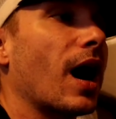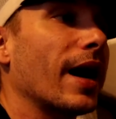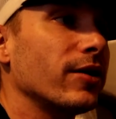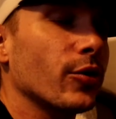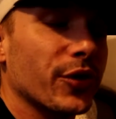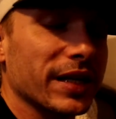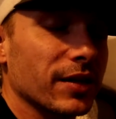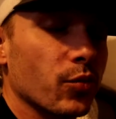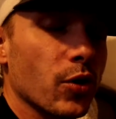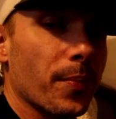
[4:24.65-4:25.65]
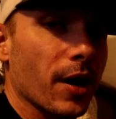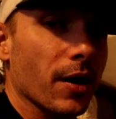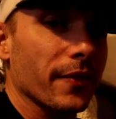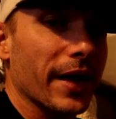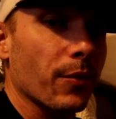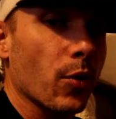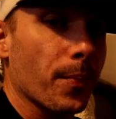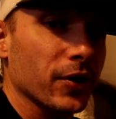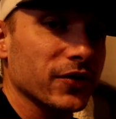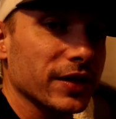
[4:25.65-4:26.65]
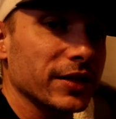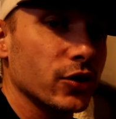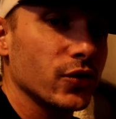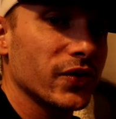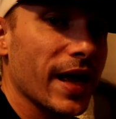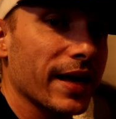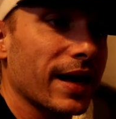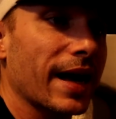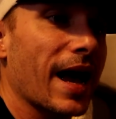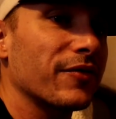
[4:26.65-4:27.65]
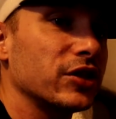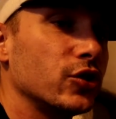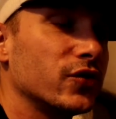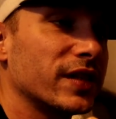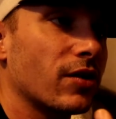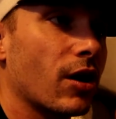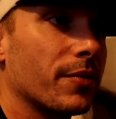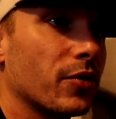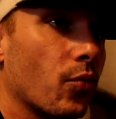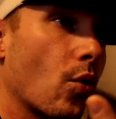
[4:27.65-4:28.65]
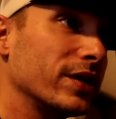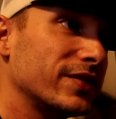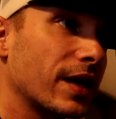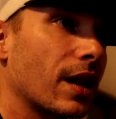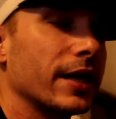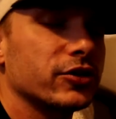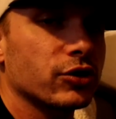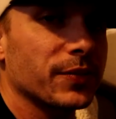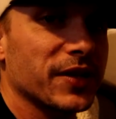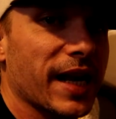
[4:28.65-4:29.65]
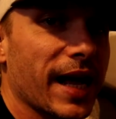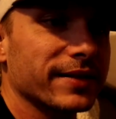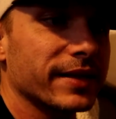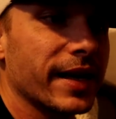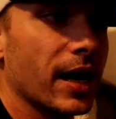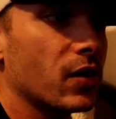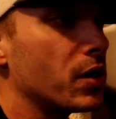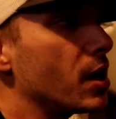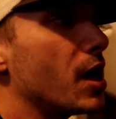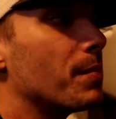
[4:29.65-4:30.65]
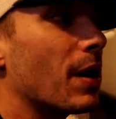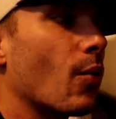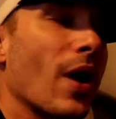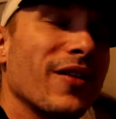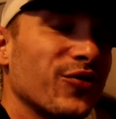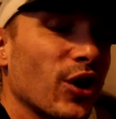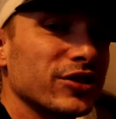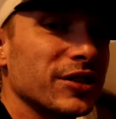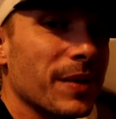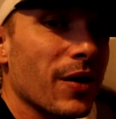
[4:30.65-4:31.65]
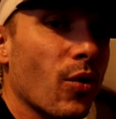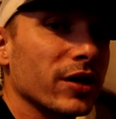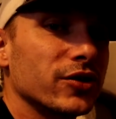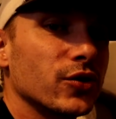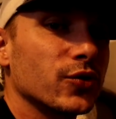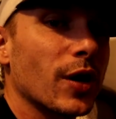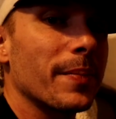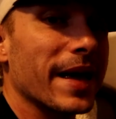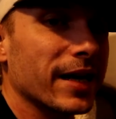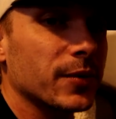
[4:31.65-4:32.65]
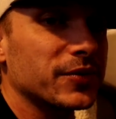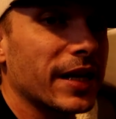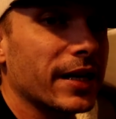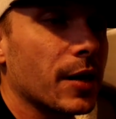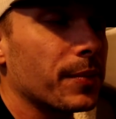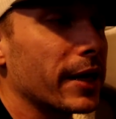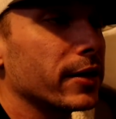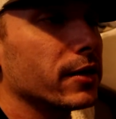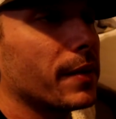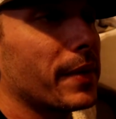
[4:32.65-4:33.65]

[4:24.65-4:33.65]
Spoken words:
I don't think that we'll personally use that. I haven't used it on the one set of light strips that has it now. My wife thought she might want to, so I may end up setting it up later. I'm